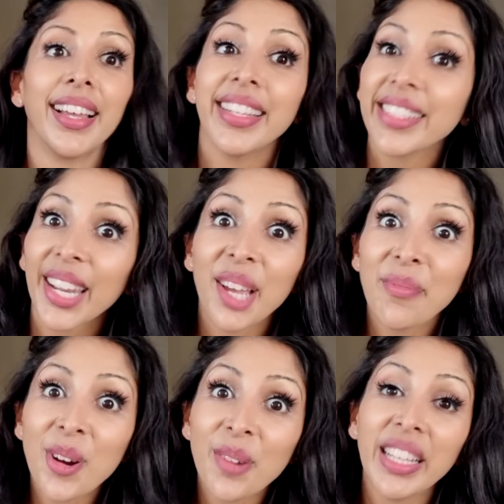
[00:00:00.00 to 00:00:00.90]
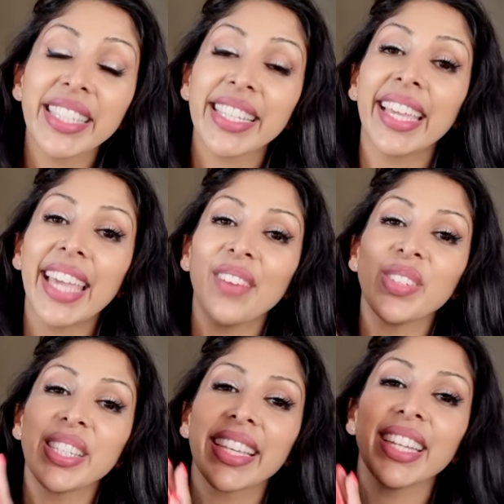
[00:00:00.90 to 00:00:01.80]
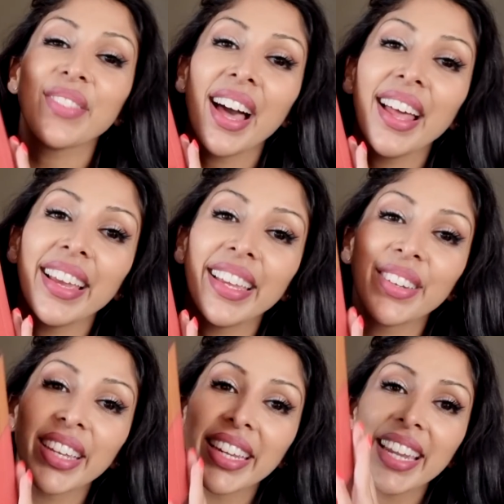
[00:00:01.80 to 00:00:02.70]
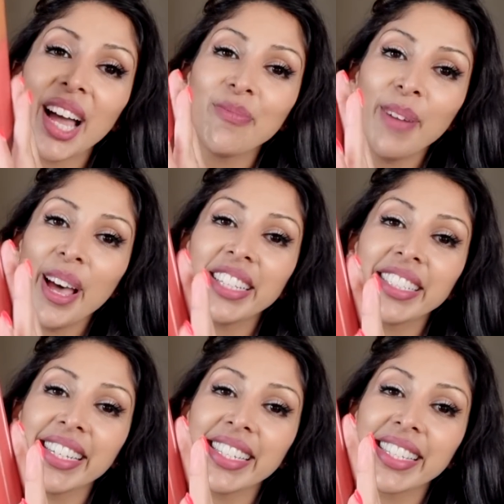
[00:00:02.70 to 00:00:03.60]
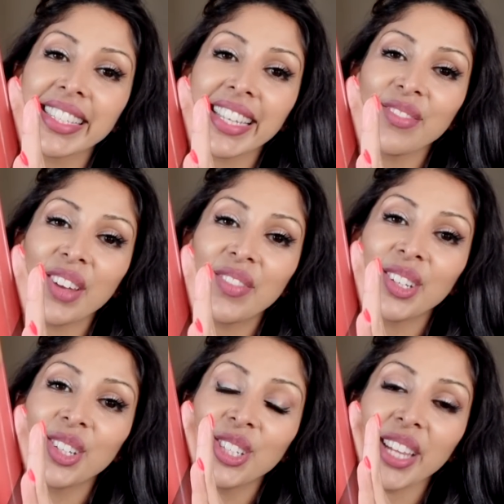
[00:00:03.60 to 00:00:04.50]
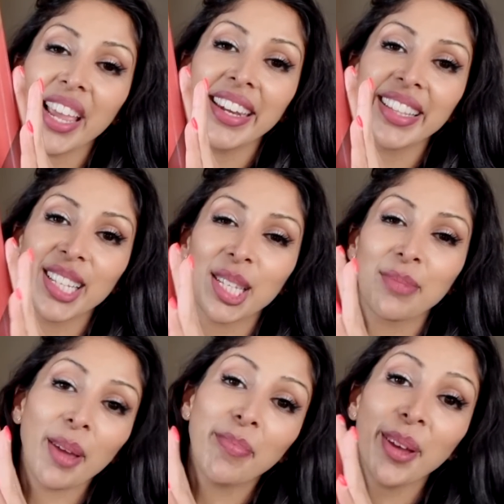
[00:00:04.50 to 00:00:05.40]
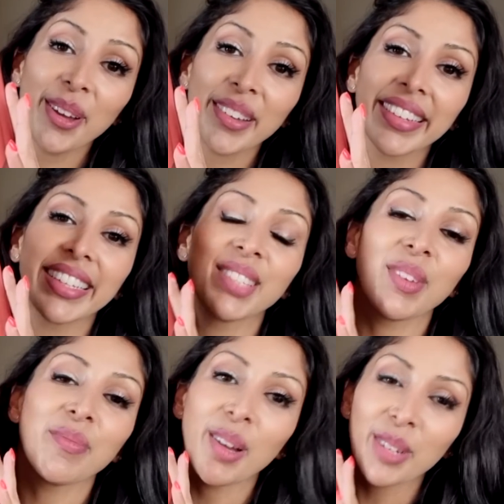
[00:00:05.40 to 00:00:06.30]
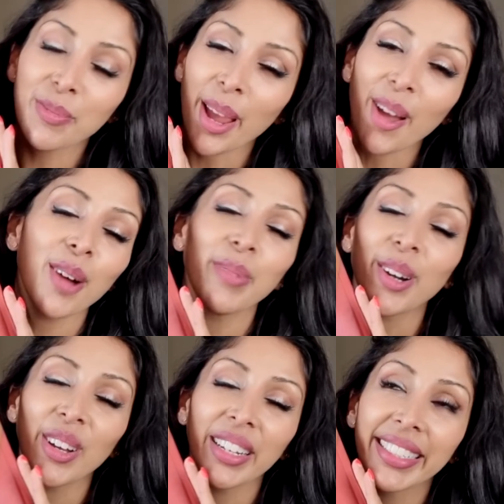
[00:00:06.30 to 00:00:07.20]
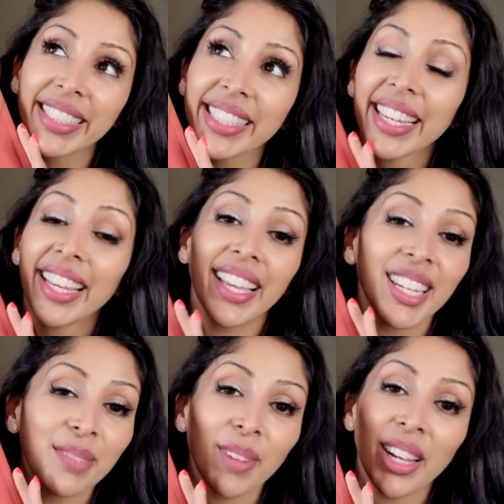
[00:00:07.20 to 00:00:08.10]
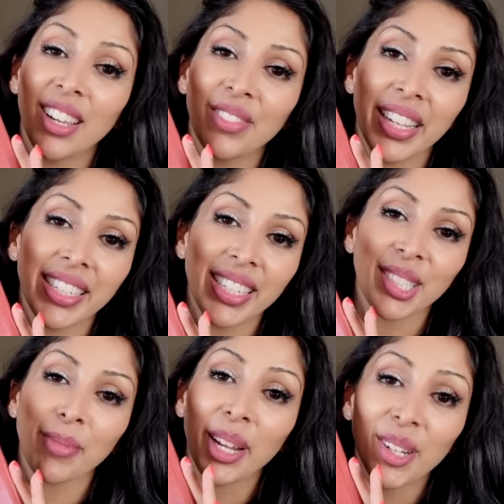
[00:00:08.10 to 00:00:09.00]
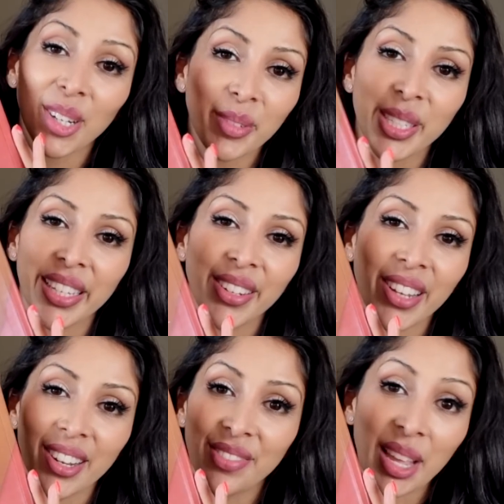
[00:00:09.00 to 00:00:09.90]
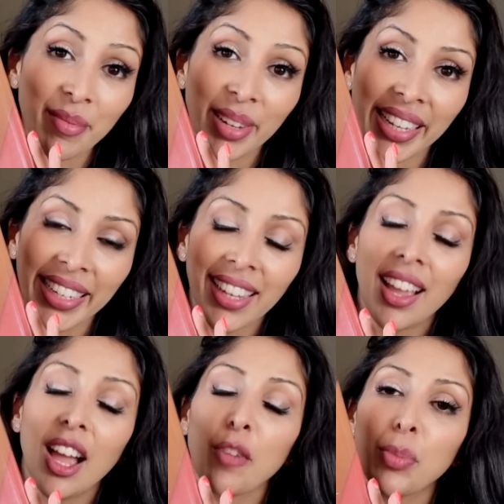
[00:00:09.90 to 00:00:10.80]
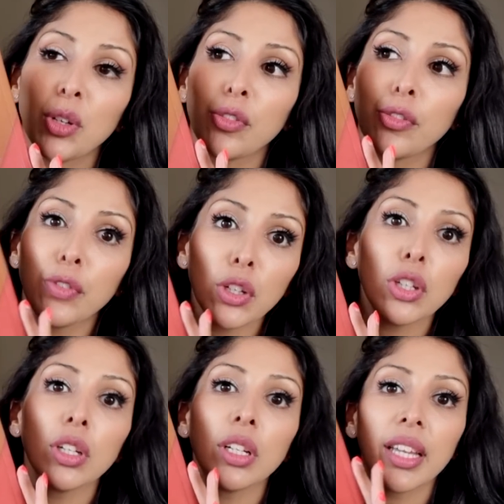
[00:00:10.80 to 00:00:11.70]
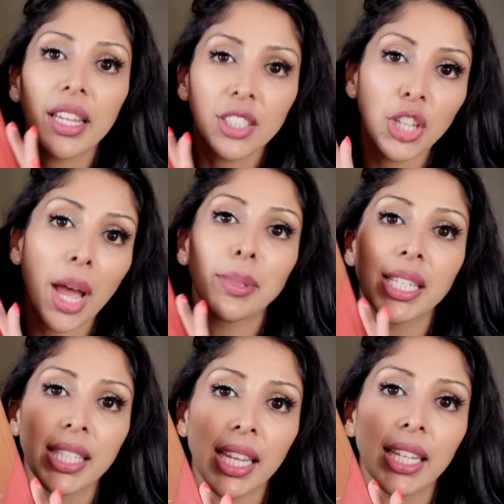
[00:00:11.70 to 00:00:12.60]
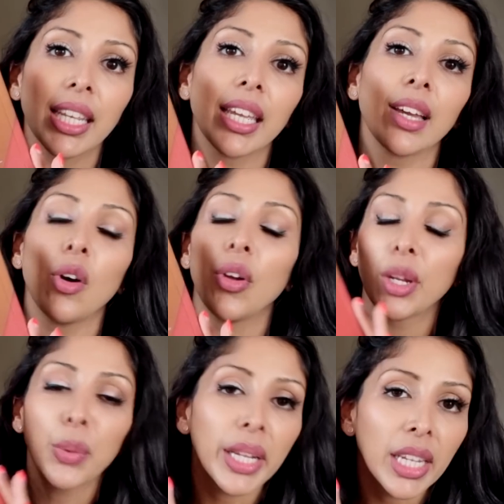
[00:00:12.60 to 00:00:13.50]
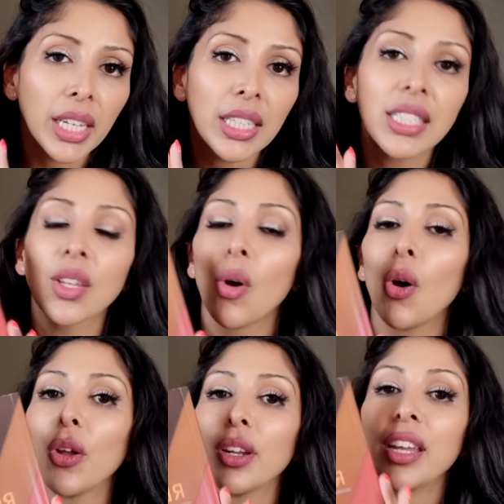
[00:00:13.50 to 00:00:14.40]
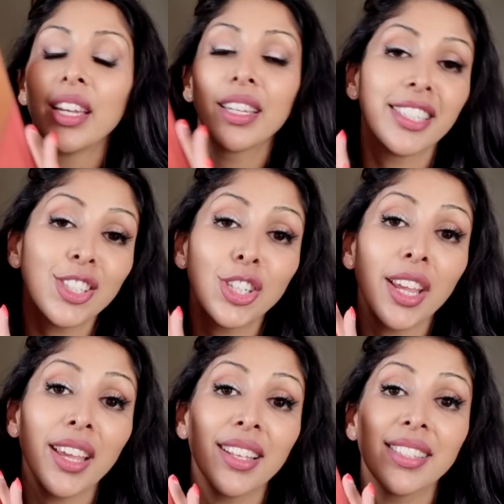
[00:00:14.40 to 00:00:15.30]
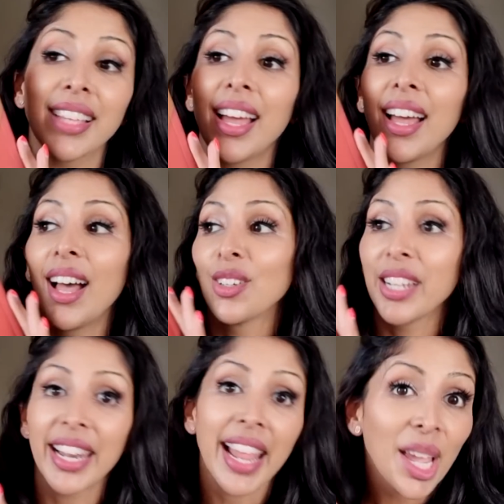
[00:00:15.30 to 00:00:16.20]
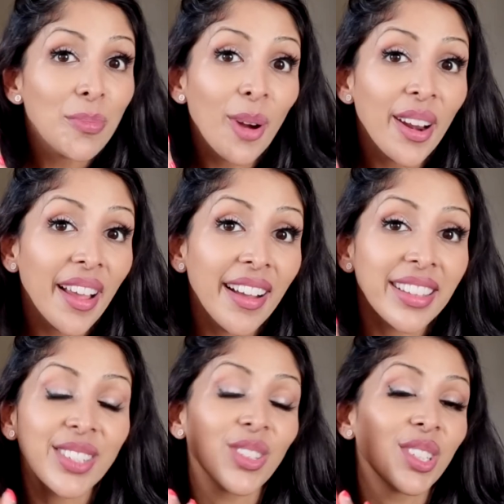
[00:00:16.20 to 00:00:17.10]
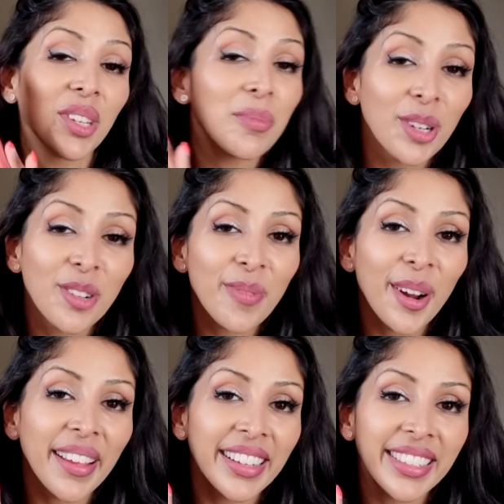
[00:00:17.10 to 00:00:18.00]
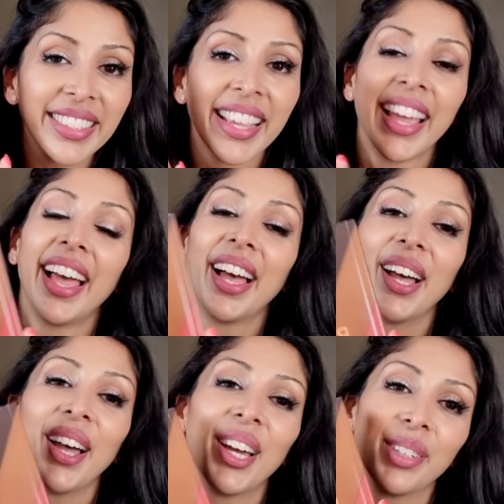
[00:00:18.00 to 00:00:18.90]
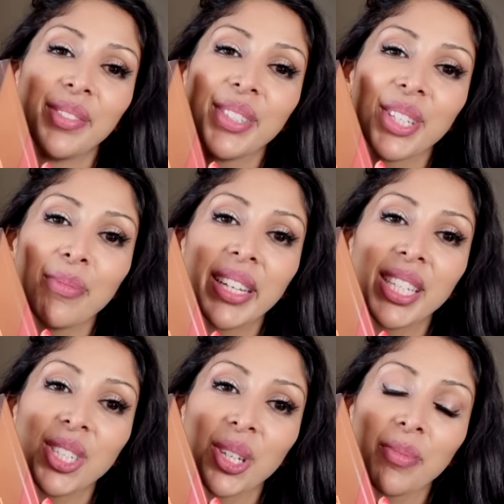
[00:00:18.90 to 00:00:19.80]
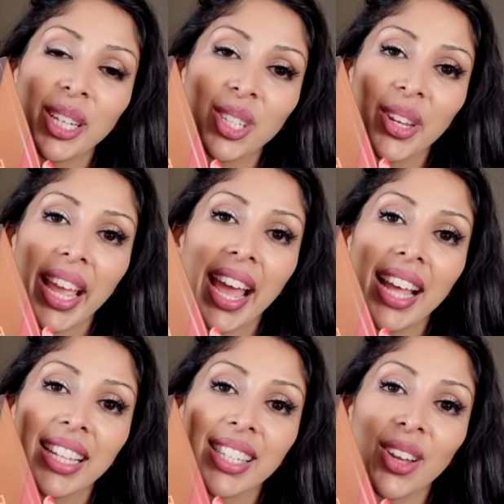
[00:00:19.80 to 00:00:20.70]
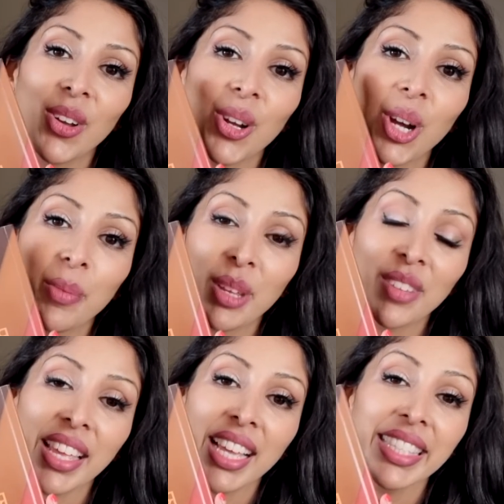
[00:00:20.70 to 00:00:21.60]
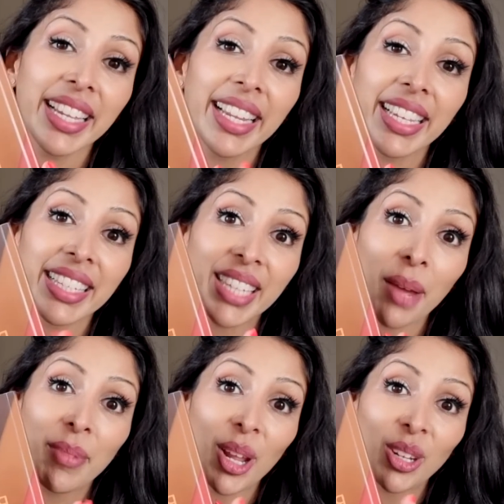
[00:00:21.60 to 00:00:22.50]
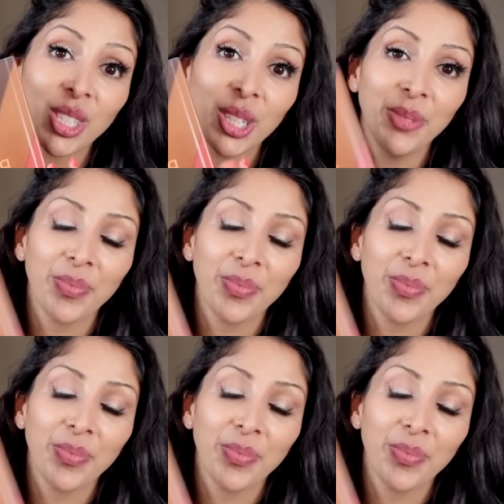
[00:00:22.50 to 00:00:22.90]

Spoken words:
To learn more about skincare for skin of color, you can now purchase Skin Revolution. This is my book. It's been published by HarperCollins. It is my love letter to my global skin of color family. I've put full chapters in here on ingredients, on conditions, how to layer products, Dr. V approved products. So please do make sure you get hands on a copy of this. The link is down below too.